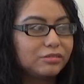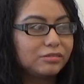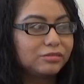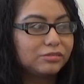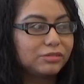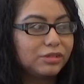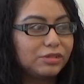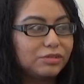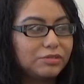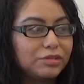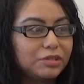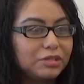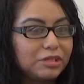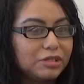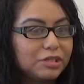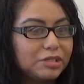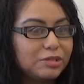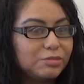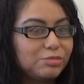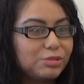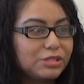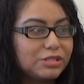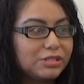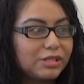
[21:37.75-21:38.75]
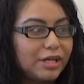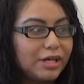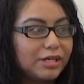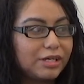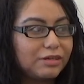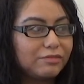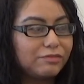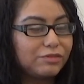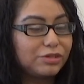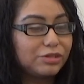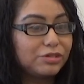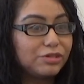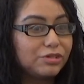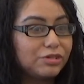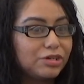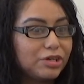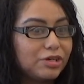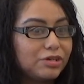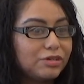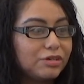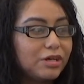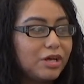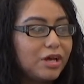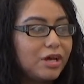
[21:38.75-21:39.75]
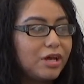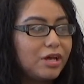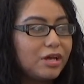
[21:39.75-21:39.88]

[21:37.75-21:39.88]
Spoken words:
growing up, it's like if you don't go